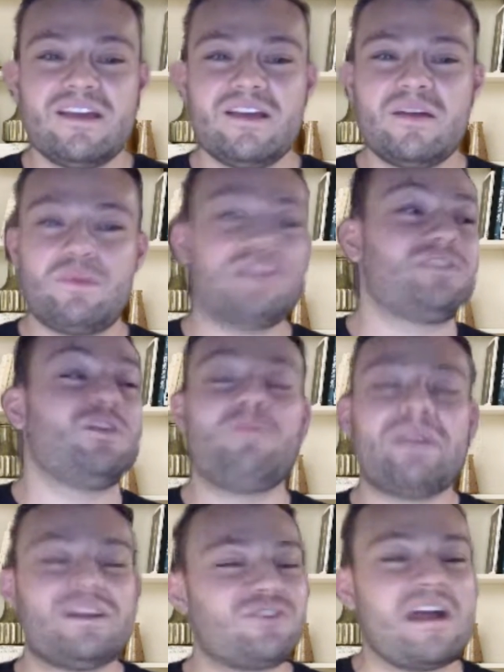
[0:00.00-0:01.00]
plus all
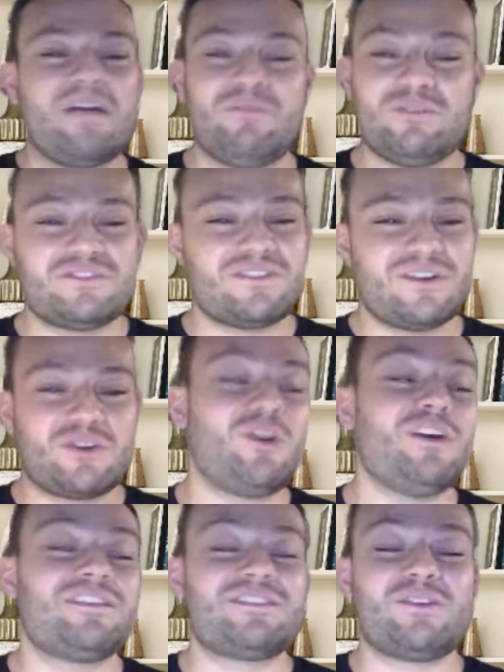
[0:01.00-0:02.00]
my travels
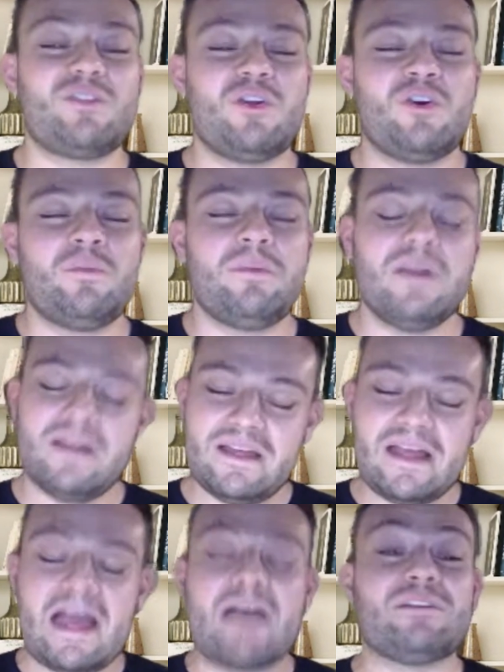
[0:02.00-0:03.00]
across the globe,
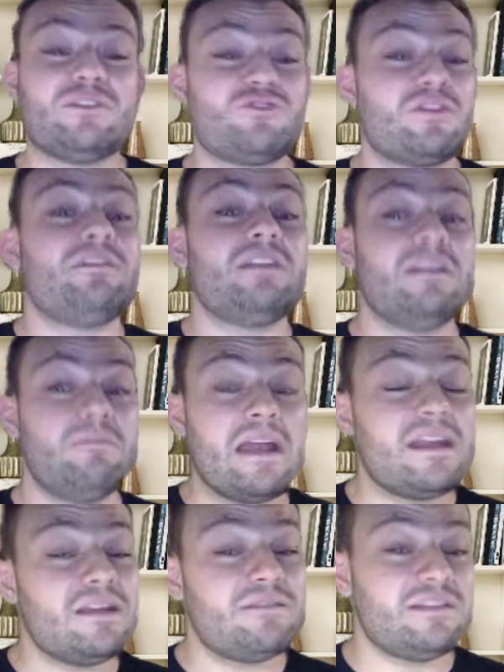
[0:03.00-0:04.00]
having driven in
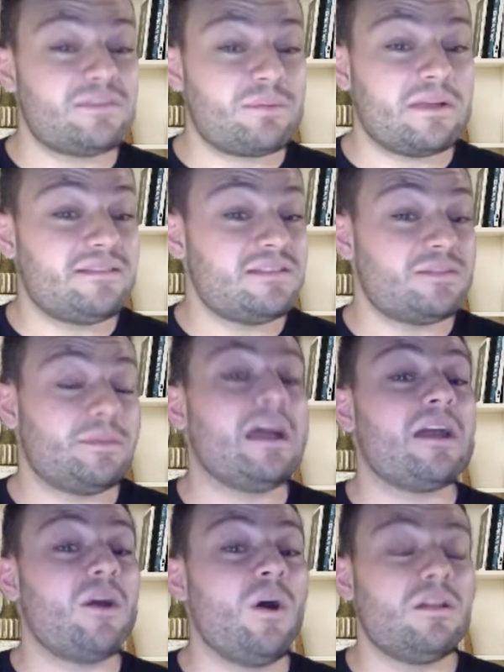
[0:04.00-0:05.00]
many of these places, but
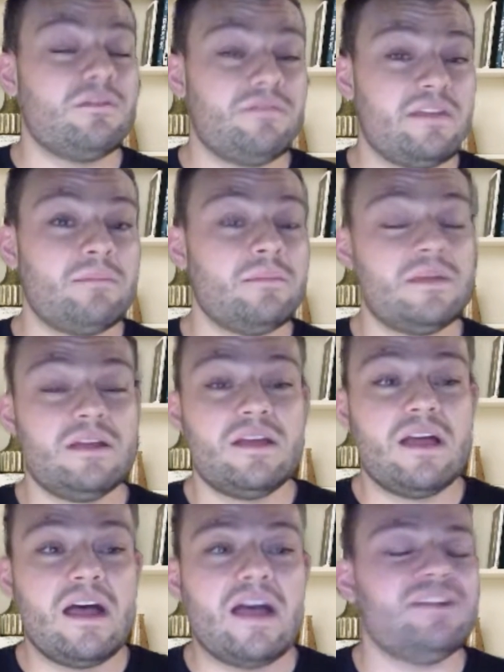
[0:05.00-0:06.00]
not all of them,
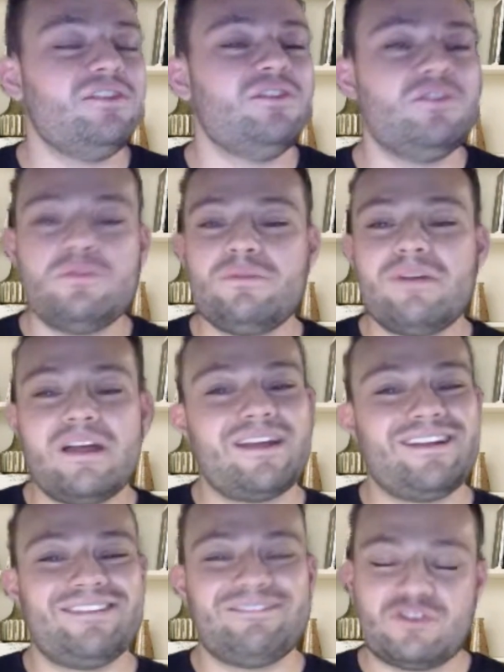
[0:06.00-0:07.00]
I knew and
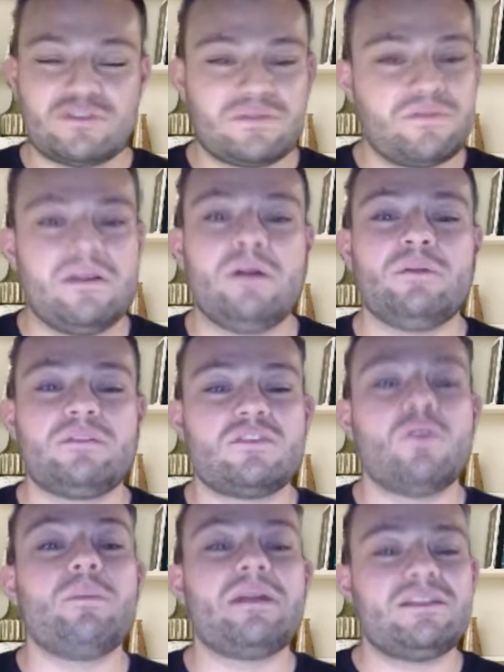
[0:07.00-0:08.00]
I just felt so
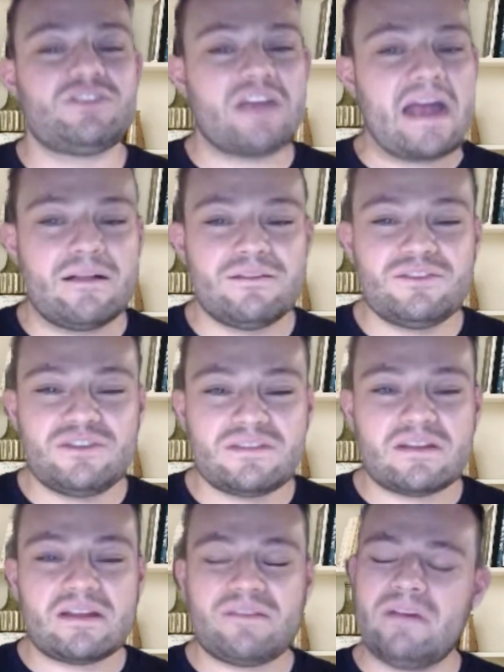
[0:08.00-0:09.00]
many challenges,
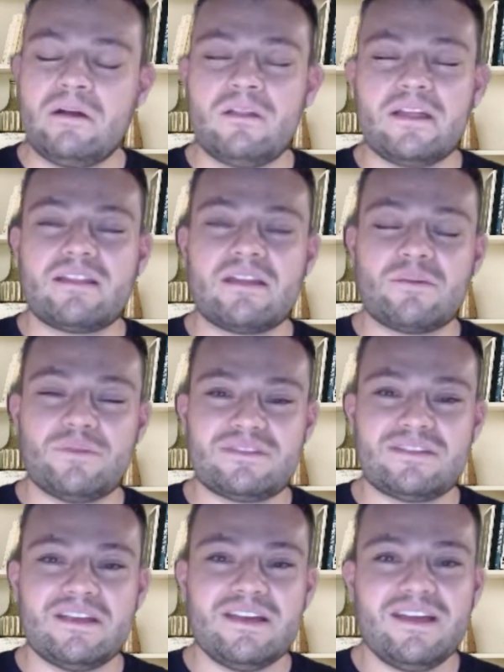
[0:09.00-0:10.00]
and I felt like there was
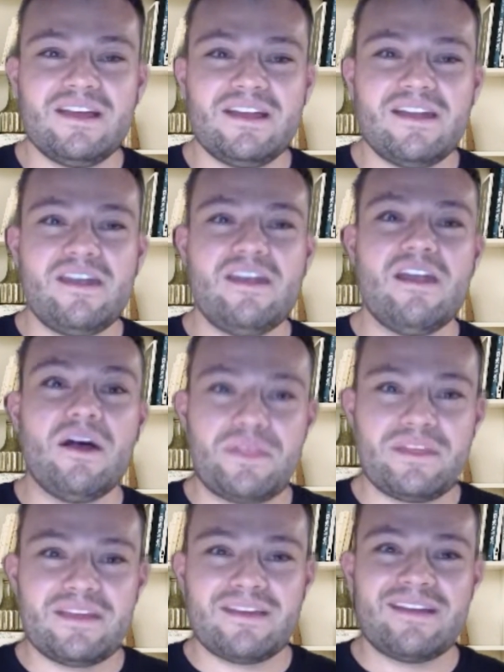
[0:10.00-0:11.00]

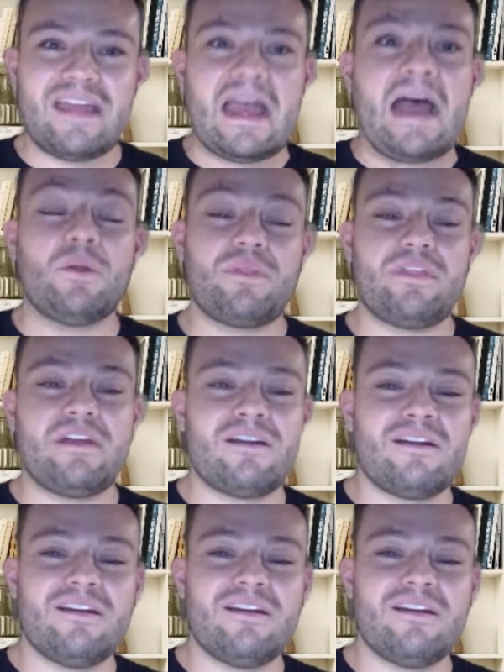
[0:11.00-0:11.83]
nothing out there